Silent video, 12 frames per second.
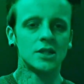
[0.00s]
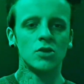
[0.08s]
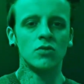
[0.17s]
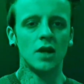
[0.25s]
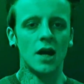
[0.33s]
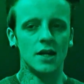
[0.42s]

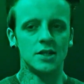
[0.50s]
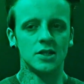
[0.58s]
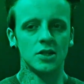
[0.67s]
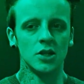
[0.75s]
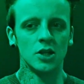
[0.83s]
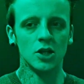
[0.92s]
Soon
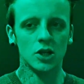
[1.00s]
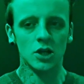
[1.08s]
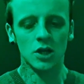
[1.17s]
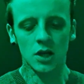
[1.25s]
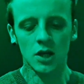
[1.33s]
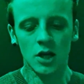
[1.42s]
as
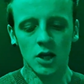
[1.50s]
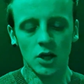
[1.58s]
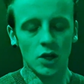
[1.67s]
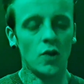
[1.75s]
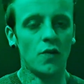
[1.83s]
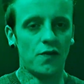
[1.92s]

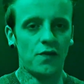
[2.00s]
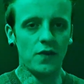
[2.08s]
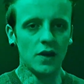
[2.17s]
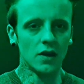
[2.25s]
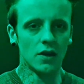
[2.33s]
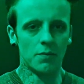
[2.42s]
you
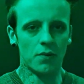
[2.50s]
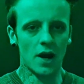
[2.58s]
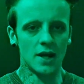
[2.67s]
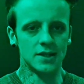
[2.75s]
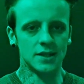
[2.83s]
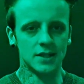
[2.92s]
feel the
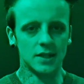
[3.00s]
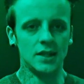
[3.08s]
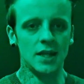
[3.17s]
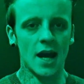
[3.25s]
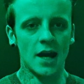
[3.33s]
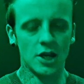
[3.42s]

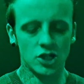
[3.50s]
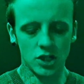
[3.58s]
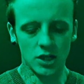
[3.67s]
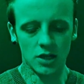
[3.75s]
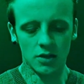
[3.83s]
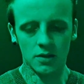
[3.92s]
presence and the
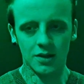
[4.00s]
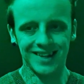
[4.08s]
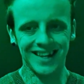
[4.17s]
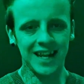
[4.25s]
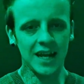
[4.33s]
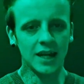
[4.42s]
energy
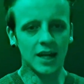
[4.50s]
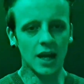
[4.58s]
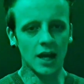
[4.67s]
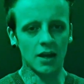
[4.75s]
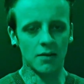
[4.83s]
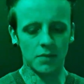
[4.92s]

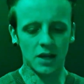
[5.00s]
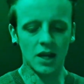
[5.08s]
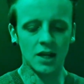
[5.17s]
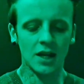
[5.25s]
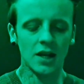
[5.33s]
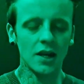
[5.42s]

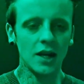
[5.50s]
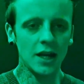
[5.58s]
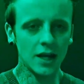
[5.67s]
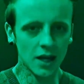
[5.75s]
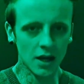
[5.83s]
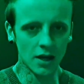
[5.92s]
beginning
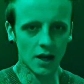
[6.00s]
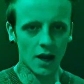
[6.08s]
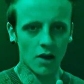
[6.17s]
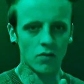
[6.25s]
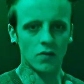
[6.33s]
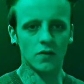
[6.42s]

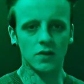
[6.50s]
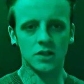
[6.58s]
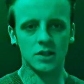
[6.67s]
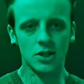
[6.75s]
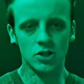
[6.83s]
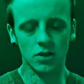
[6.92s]
leaking out
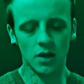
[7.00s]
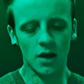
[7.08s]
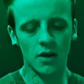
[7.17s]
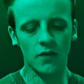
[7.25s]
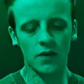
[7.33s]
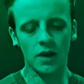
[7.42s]
of the
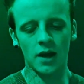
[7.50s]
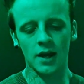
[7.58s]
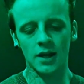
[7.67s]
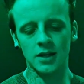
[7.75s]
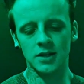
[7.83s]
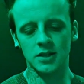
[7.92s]
sigil, out of the
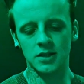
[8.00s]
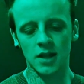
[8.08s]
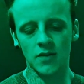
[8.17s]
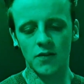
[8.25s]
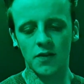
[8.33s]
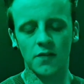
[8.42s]
lines,
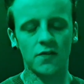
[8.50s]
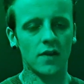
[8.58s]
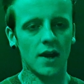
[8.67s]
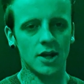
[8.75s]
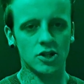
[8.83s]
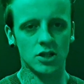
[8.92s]
and
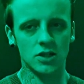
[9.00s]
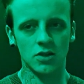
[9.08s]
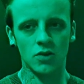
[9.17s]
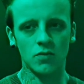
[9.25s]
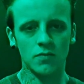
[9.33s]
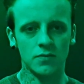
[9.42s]
everything
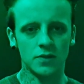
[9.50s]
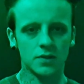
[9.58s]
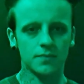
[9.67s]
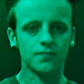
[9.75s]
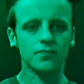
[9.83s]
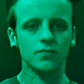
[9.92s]
flashes and
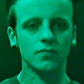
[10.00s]
opens.